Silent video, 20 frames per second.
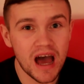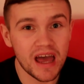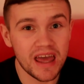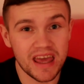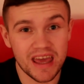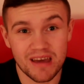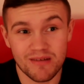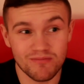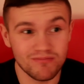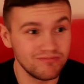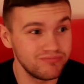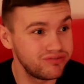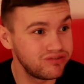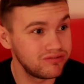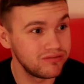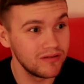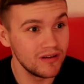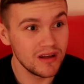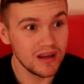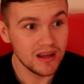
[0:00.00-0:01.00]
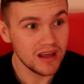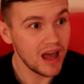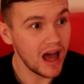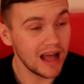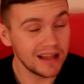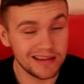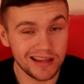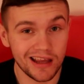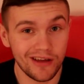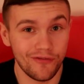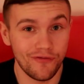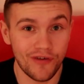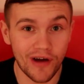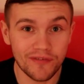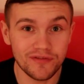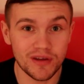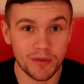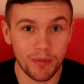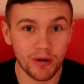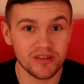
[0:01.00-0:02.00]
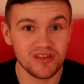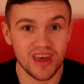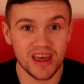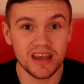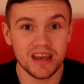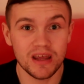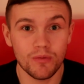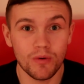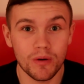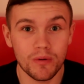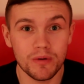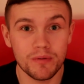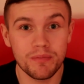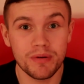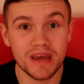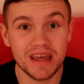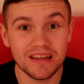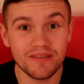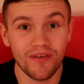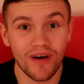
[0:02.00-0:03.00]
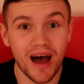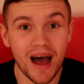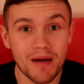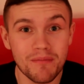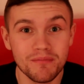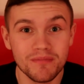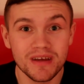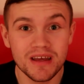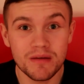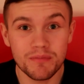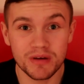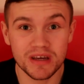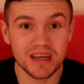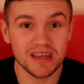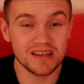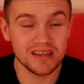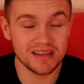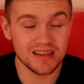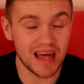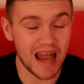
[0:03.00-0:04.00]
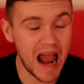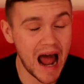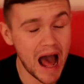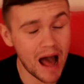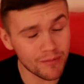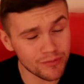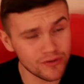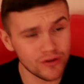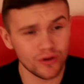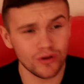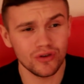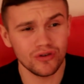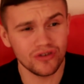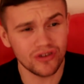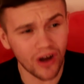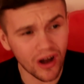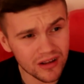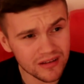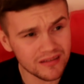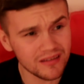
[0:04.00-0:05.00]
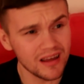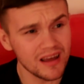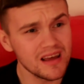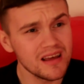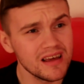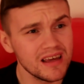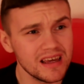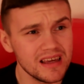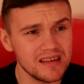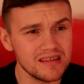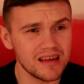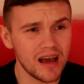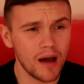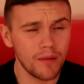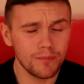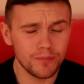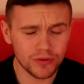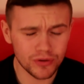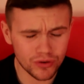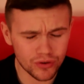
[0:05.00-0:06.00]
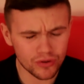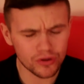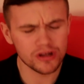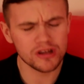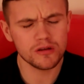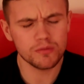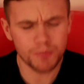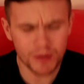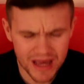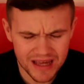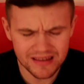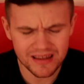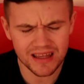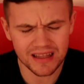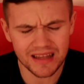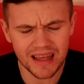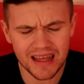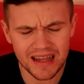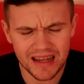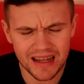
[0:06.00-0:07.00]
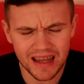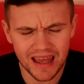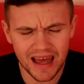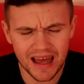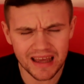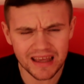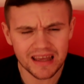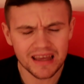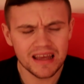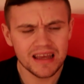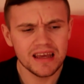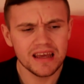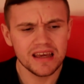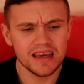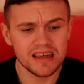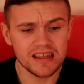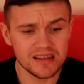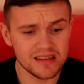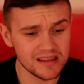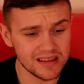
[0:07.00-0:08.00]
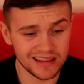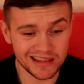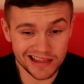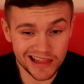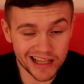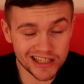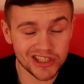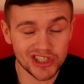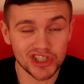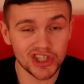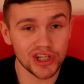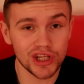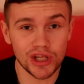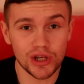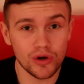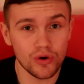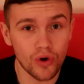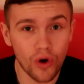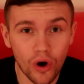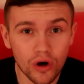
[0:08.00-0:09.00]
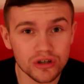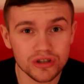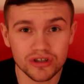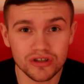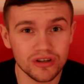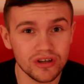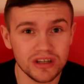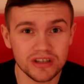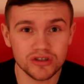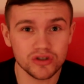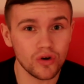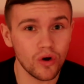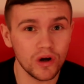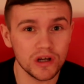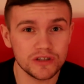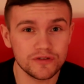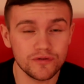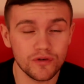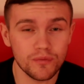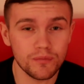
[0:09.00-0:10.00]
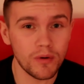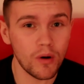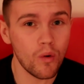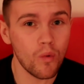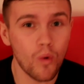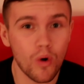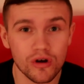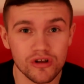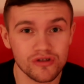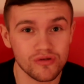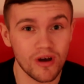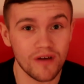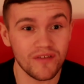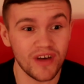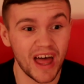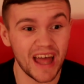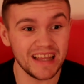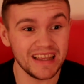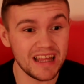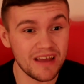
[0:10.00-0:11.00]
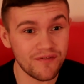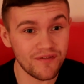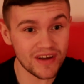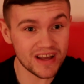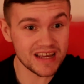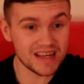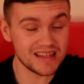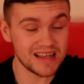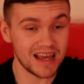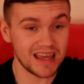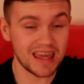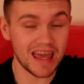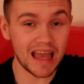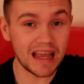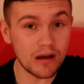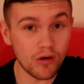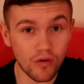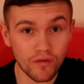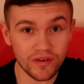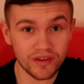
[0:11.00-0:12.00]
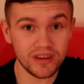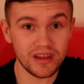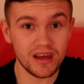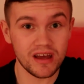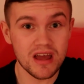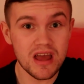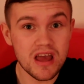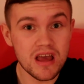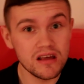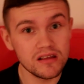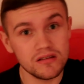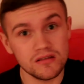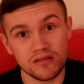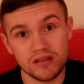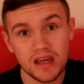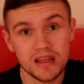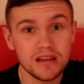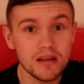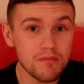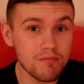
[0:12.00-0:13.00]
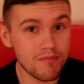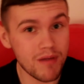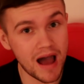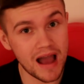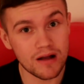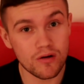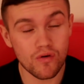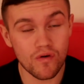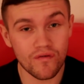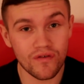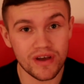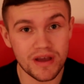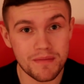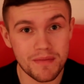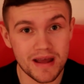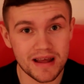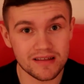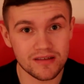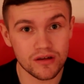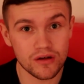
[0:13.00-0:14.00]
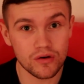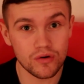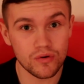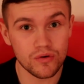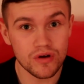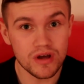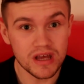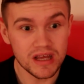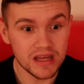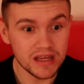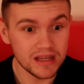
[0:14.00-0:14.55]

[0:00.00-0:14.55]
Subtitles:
I'd take 50% of what we paid for him because he's an absolute dud. He's a pure space cadet, the guy. He's literally not suited Scottish football whatsoever, and they think he's a king over there. So send him back over to Mexico.